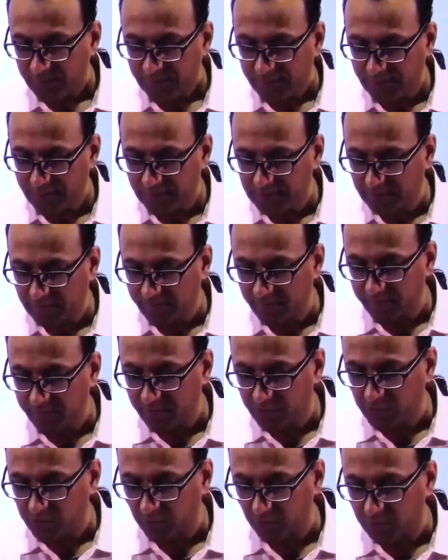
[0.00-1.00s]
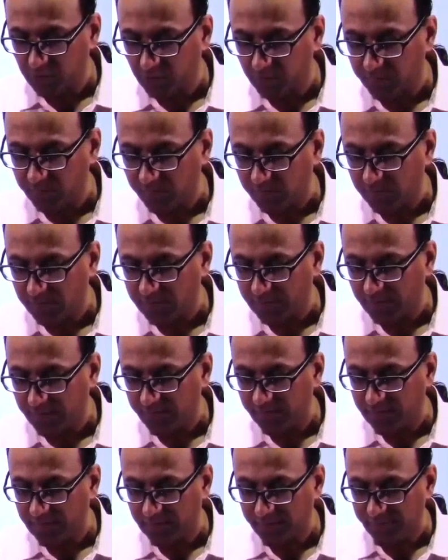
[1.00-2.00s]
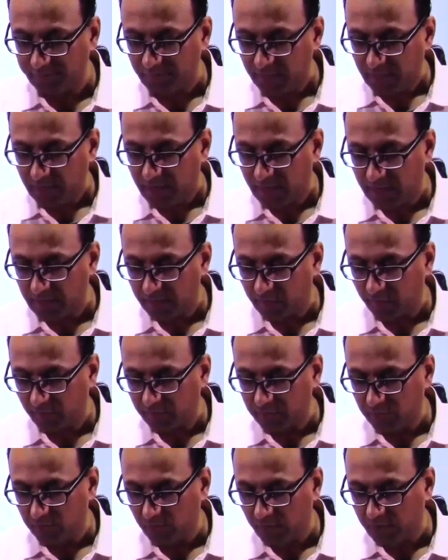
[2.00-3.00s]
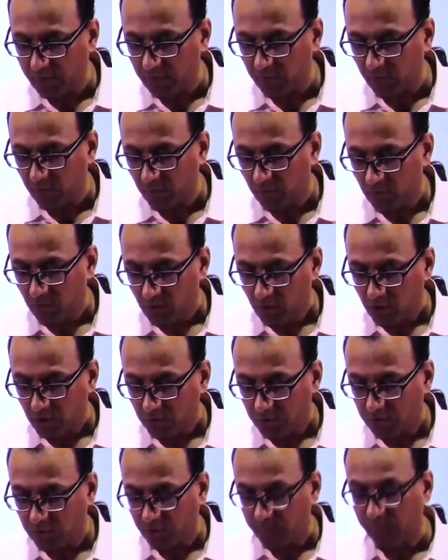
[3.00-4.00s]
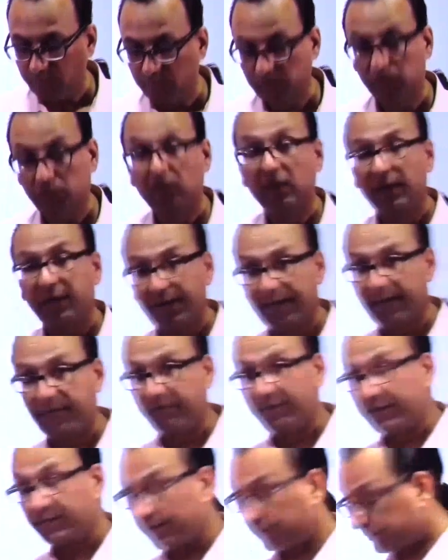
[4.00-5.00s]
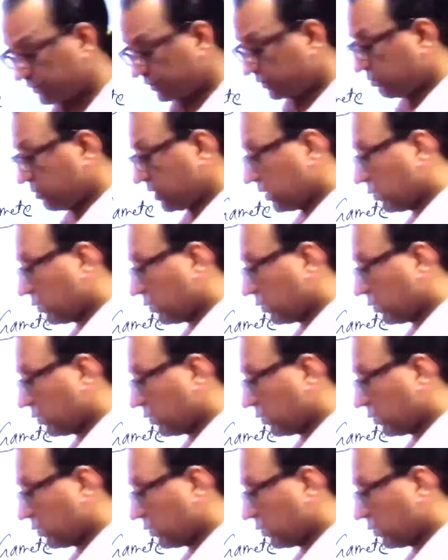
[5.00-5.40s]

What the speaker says: it is having mesodermal derivative, and also endodermal derivatives. But